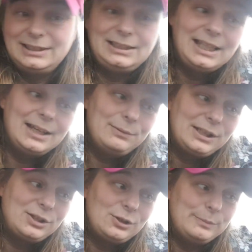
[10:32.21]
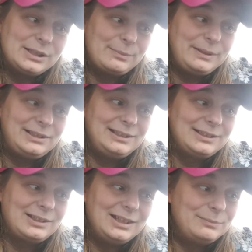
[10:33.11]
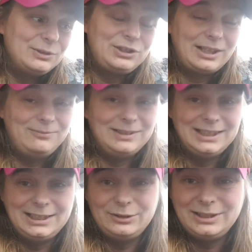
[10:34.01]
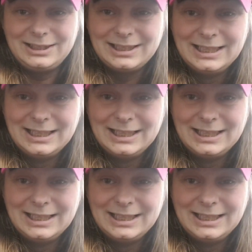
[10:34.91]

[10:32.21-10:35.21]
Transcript: yeah, we could do bits and pieces inside, but generally you need